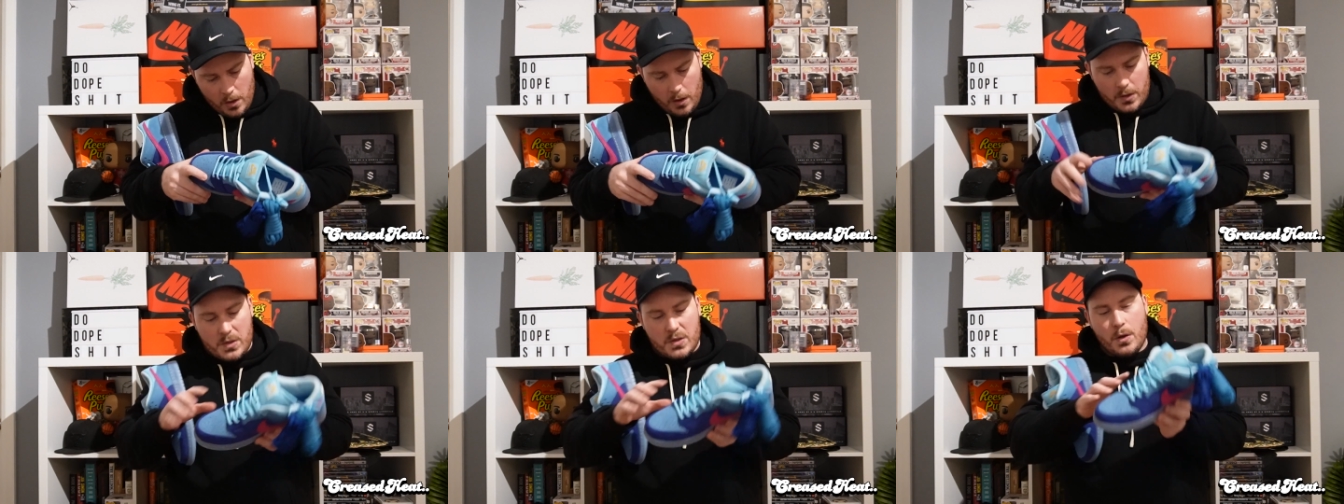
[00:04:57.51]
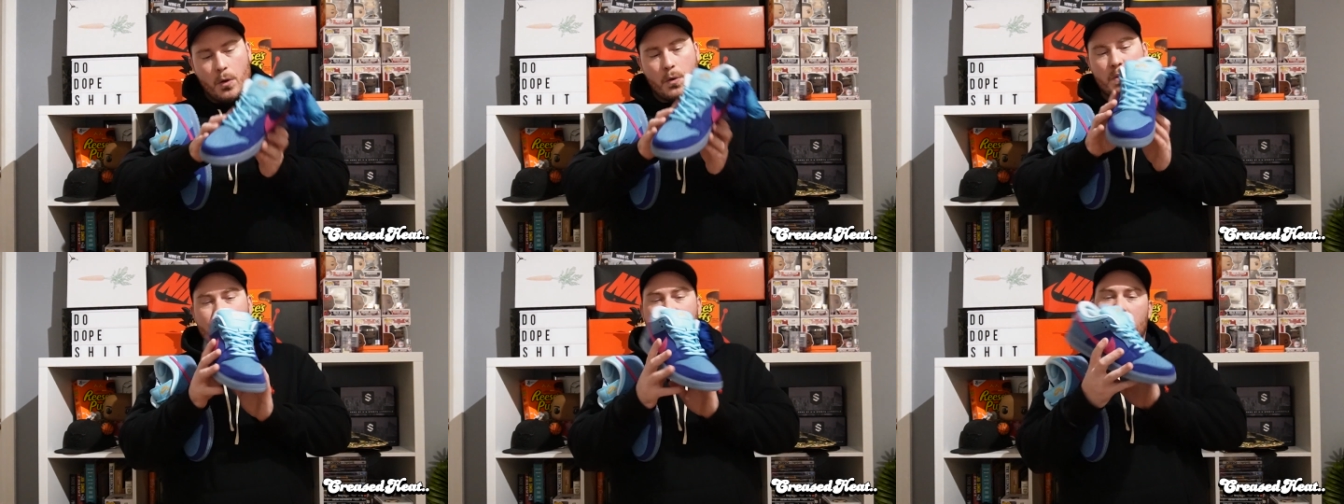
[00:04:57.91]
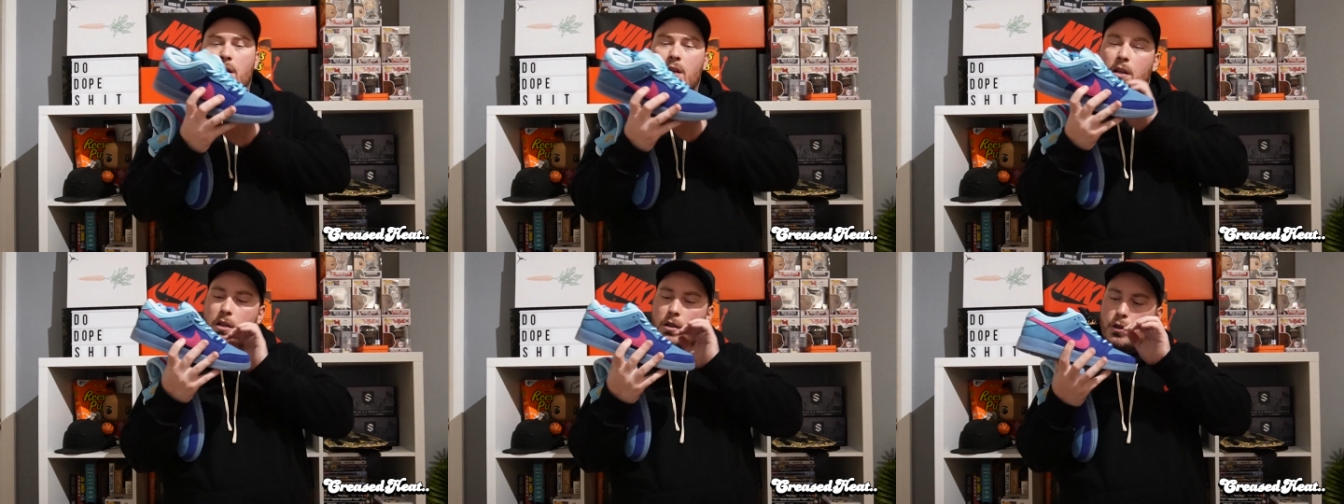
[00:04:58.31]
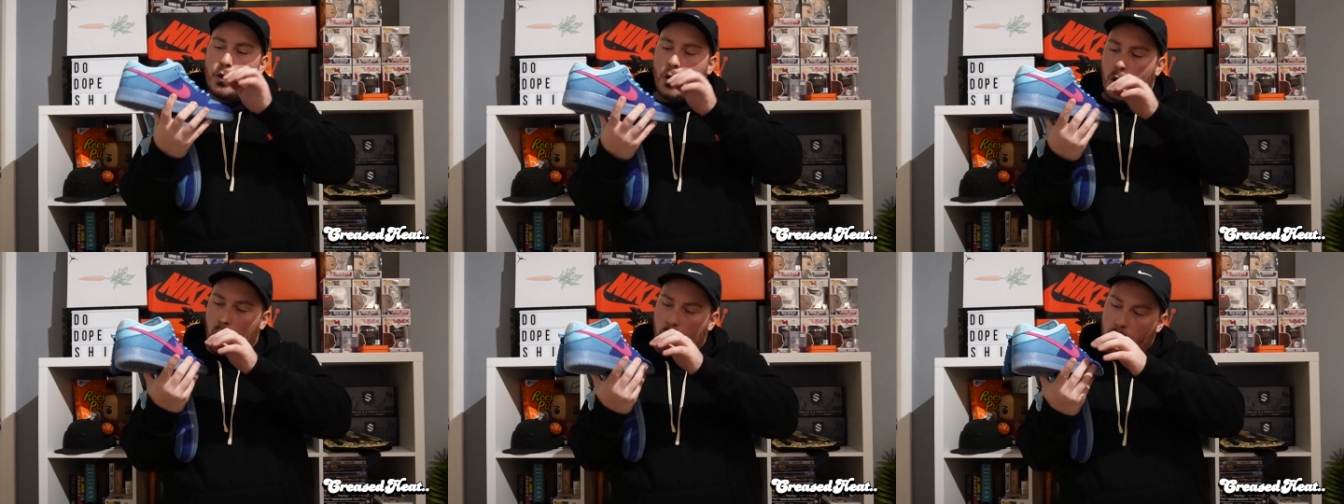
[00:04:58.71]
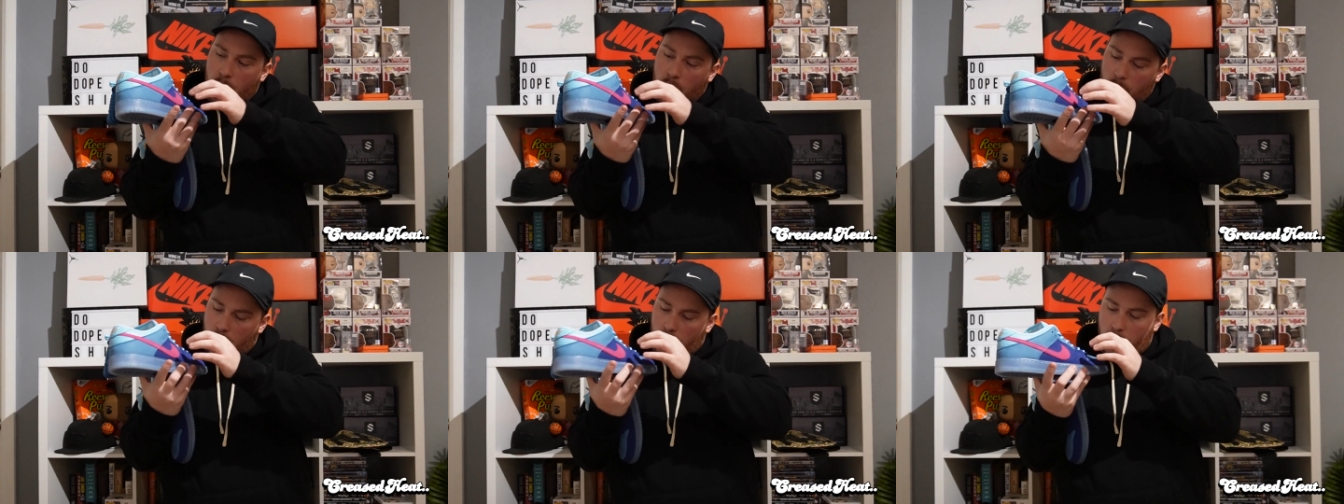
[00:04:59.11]
I just noticed here you got
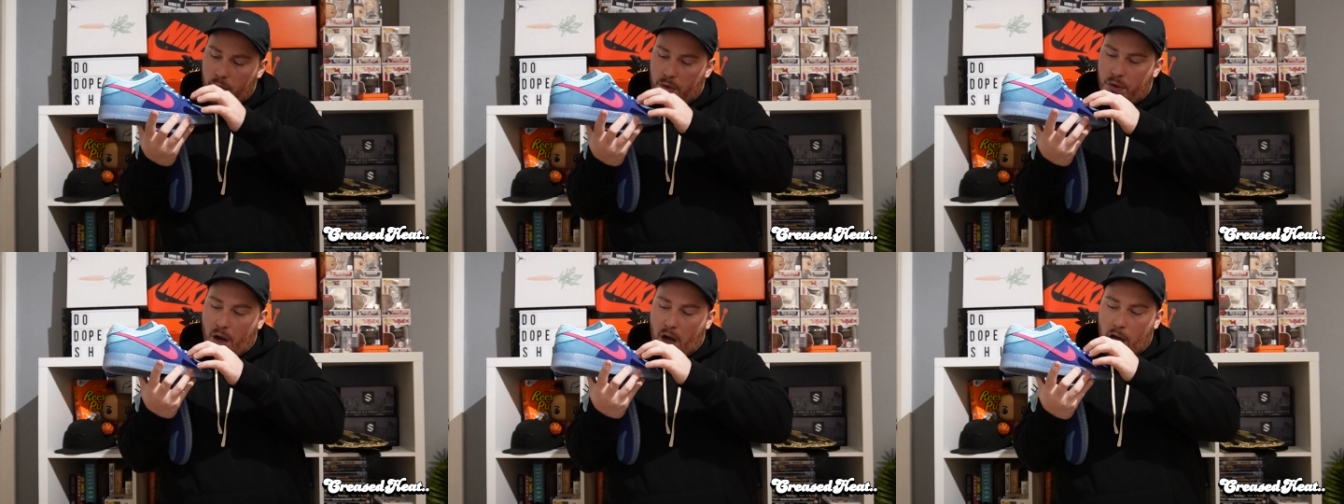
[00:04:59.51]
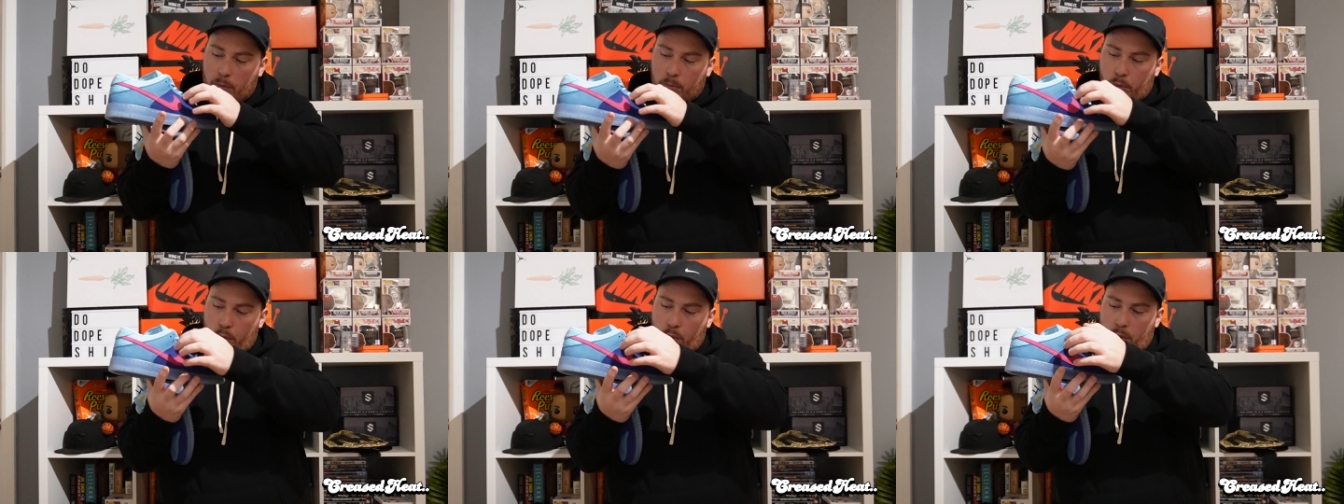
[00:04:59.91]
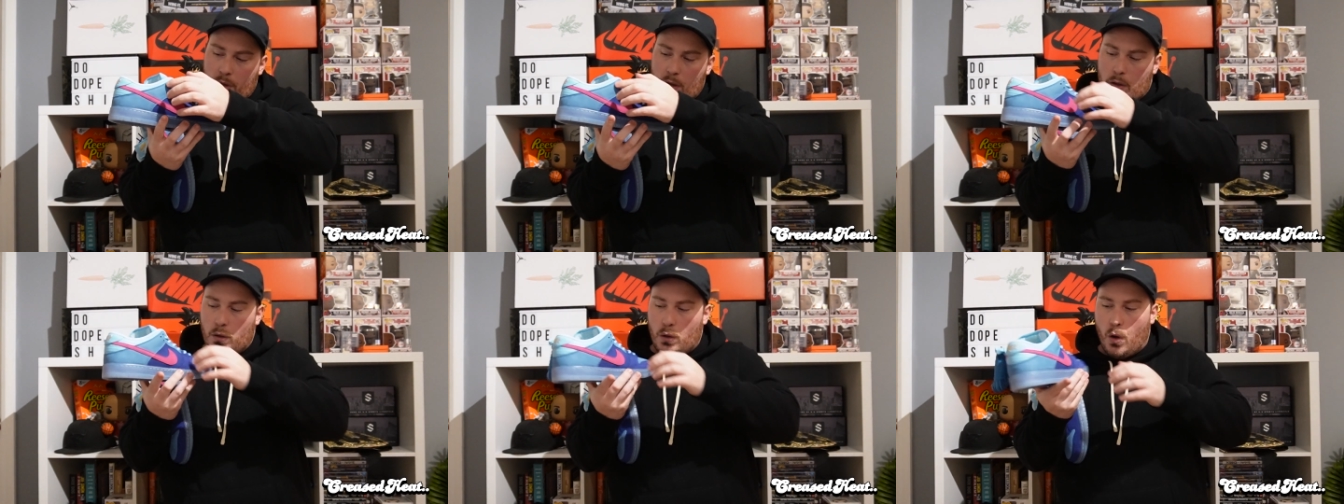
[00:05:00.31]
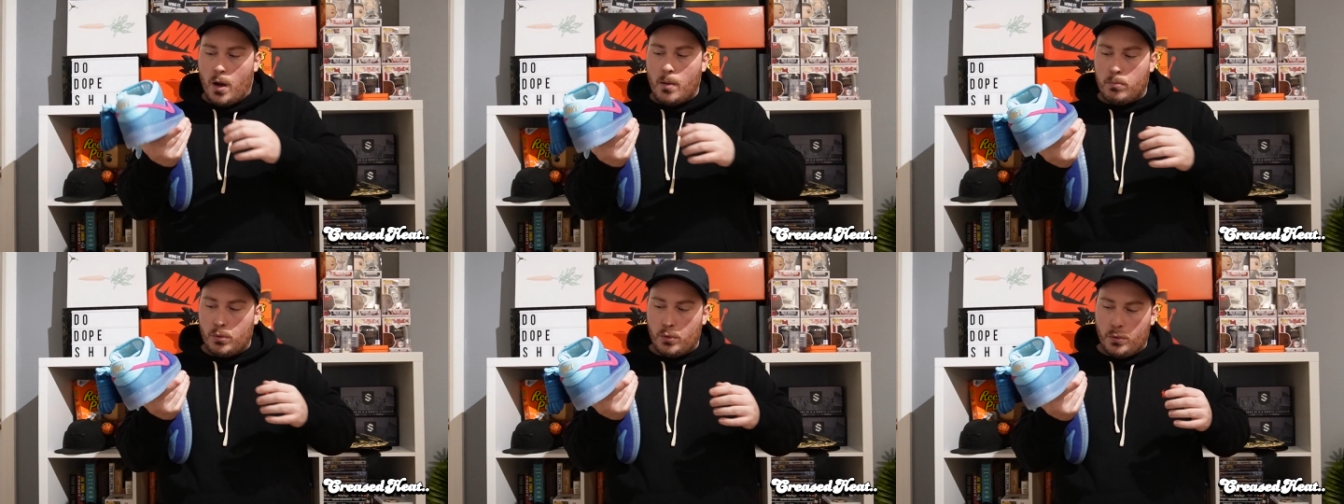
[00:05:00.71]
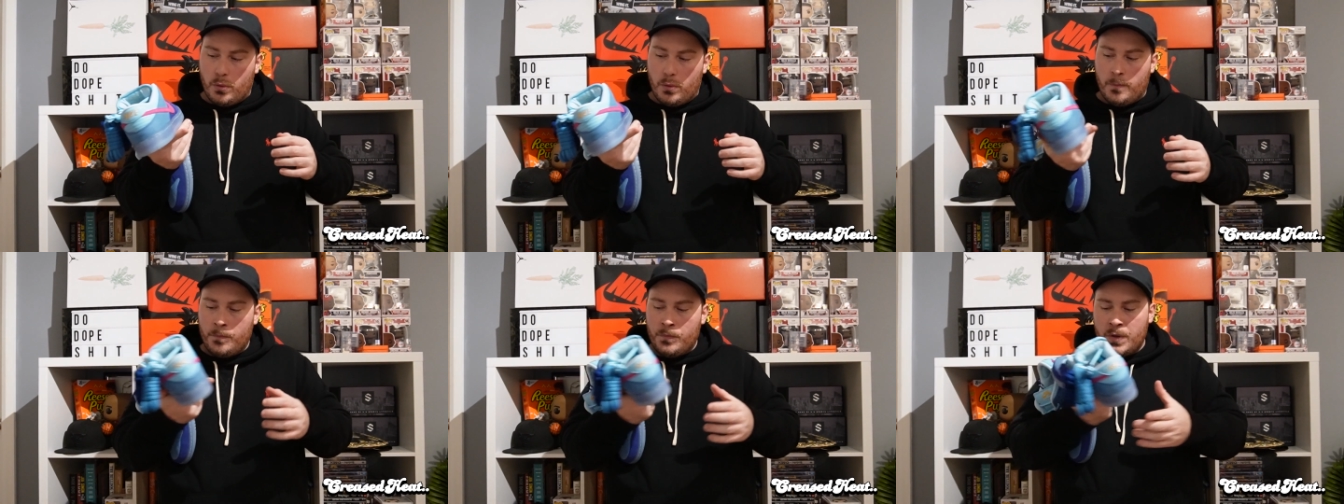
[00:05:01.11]
the dark blue than the light blue.